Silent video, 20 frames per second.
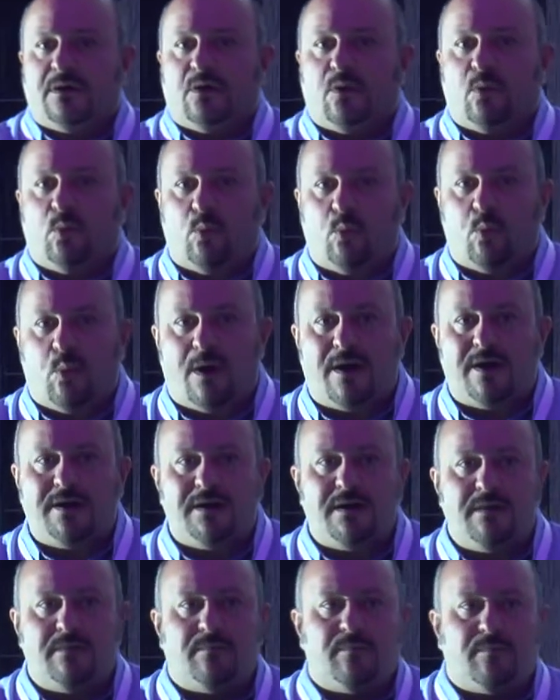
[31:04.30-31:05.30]

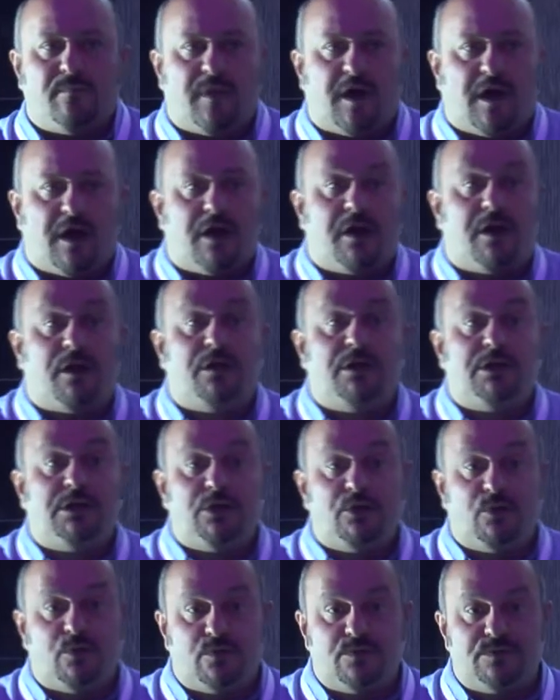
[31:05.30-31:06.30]
one
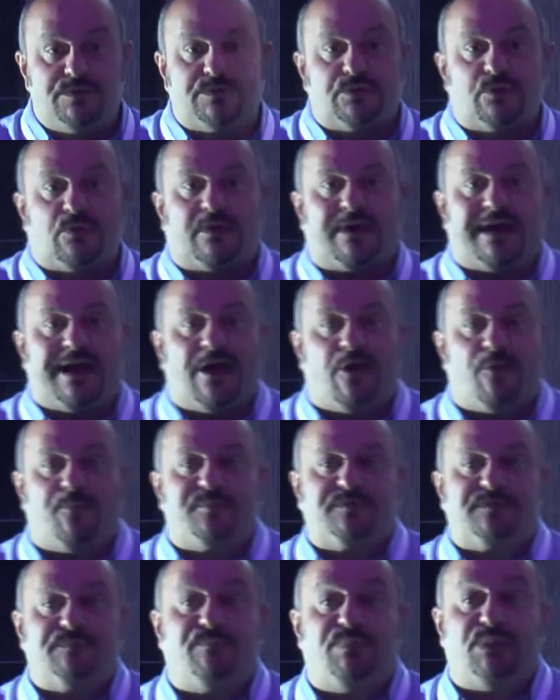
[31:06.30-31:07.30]
occludes or
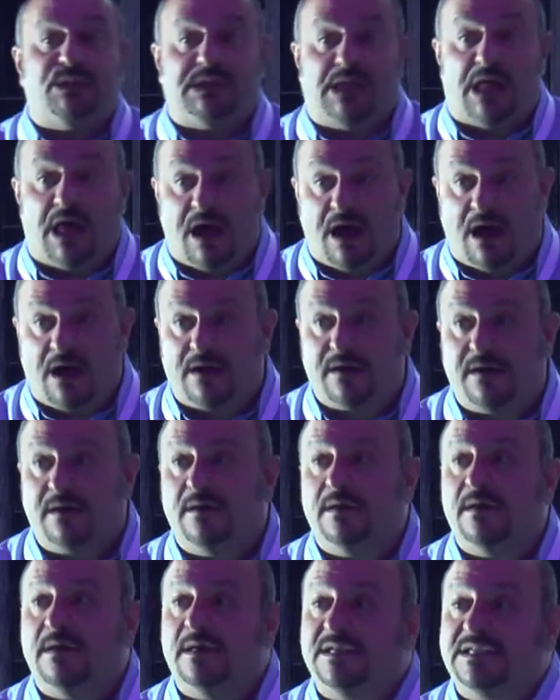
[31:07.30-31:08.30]
helps block
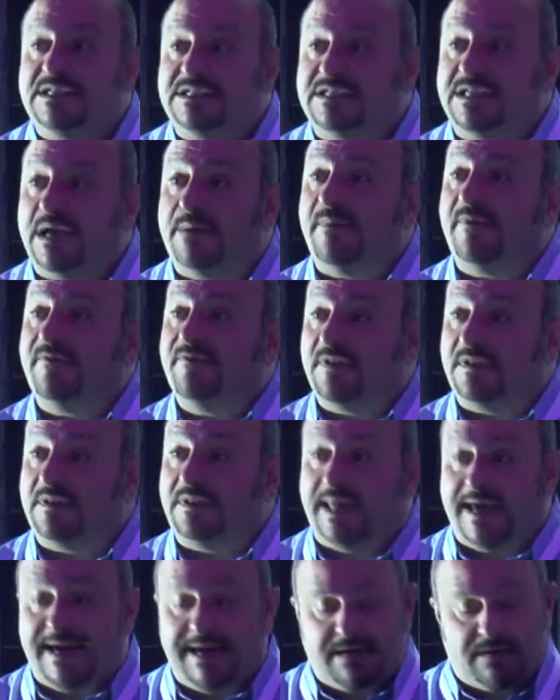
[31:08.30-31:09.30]
some of the
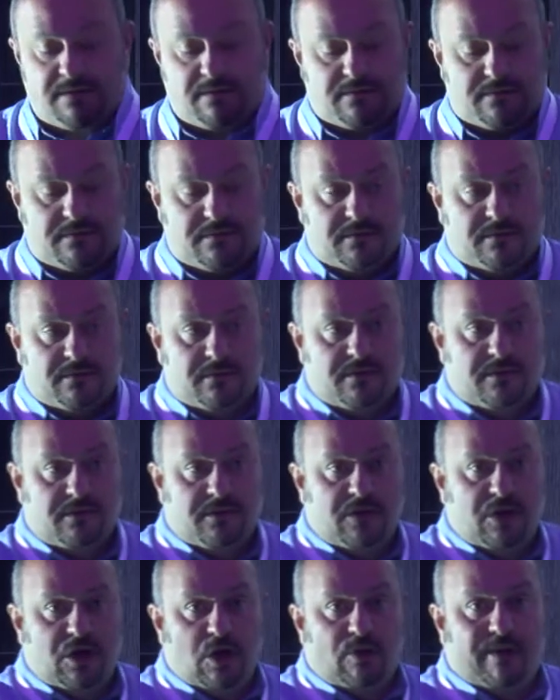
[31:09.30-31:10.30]
light
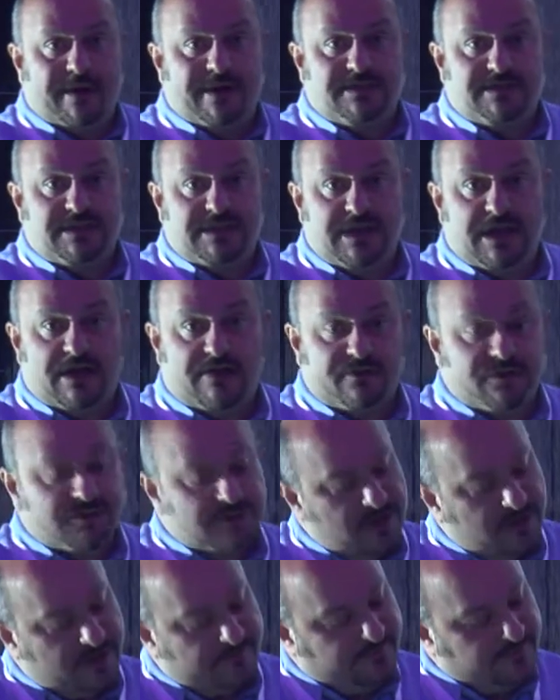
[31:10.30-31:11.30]
going to the other
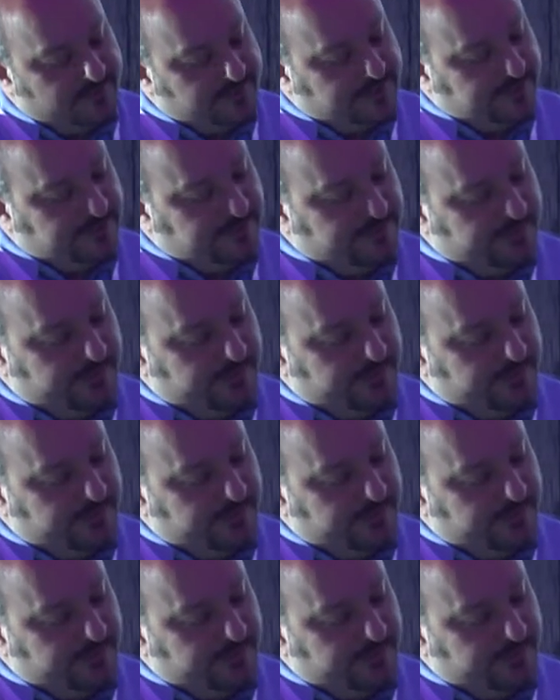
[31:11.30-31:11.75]
surface.